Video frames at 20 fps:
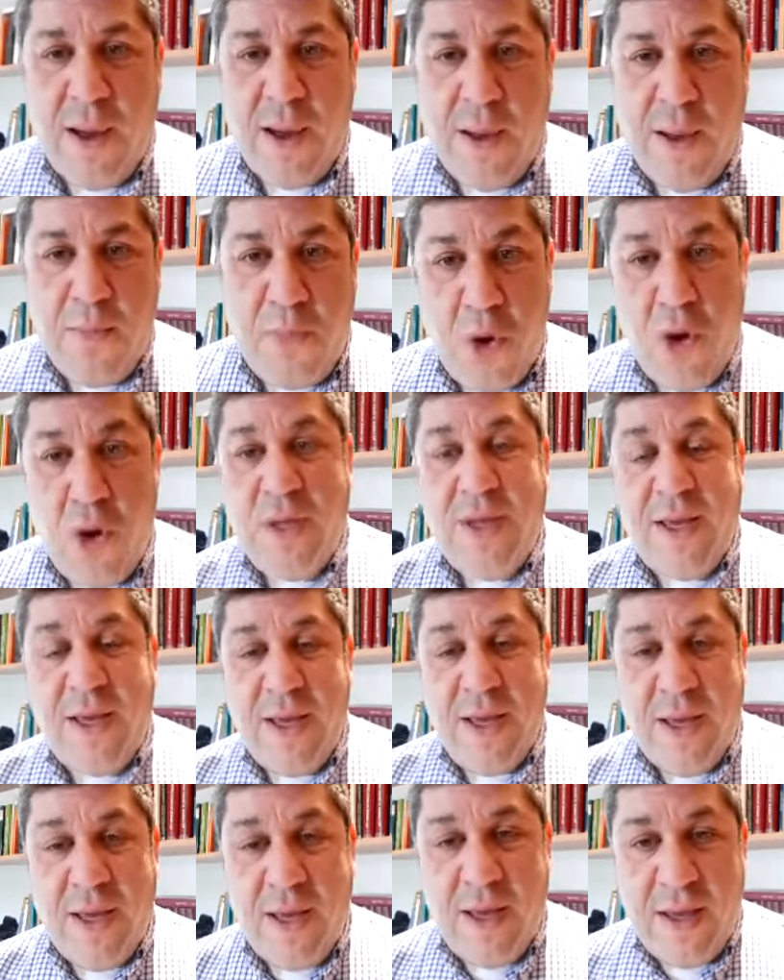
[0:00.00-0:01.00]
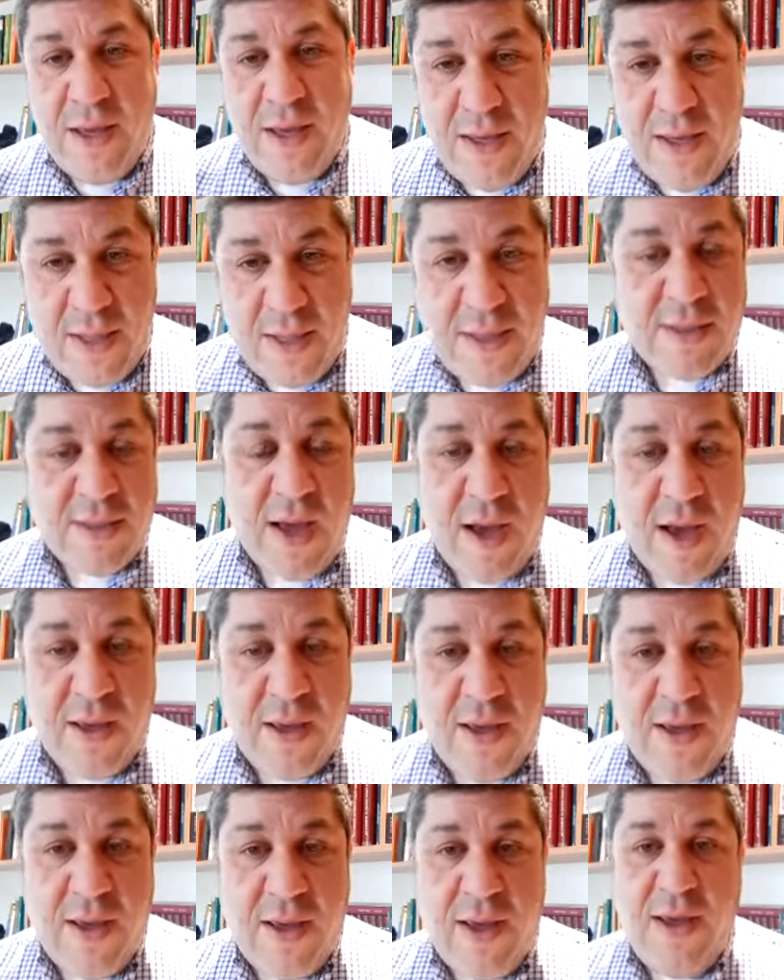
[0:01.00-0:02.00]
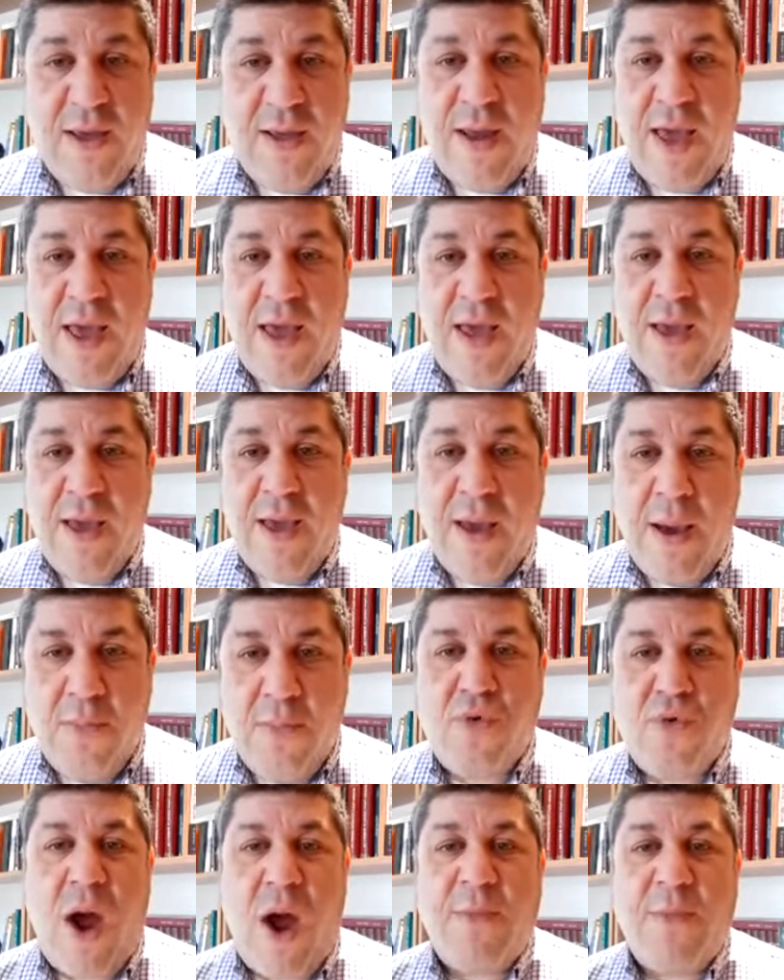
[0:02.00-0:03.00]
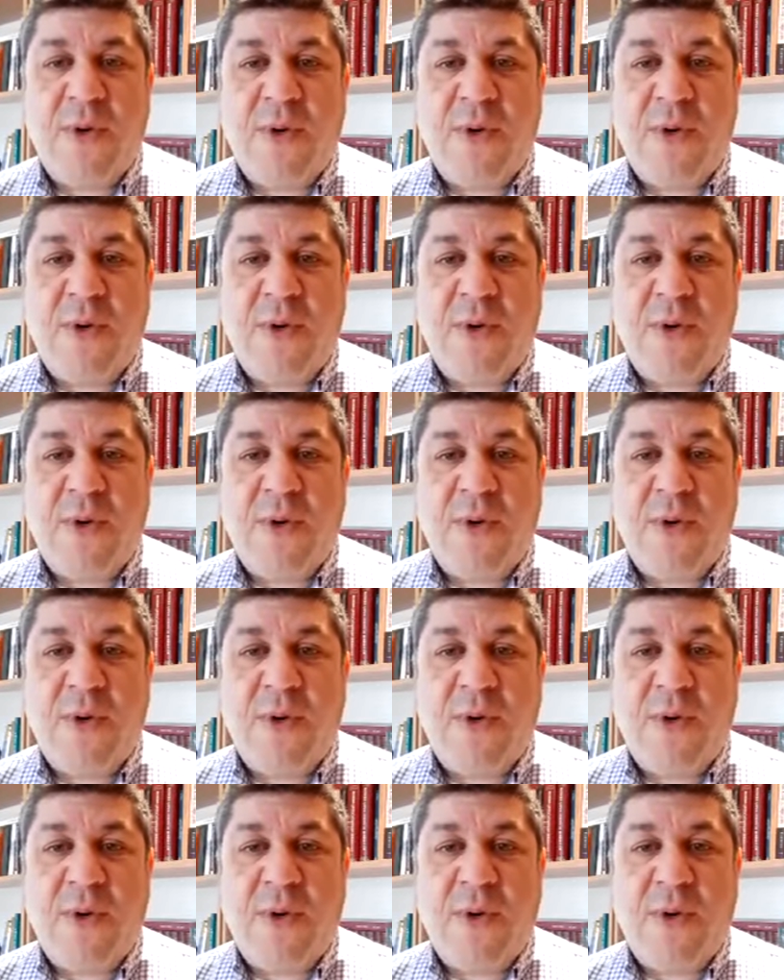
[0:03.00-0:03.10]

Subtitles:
put Yitzchak in a proper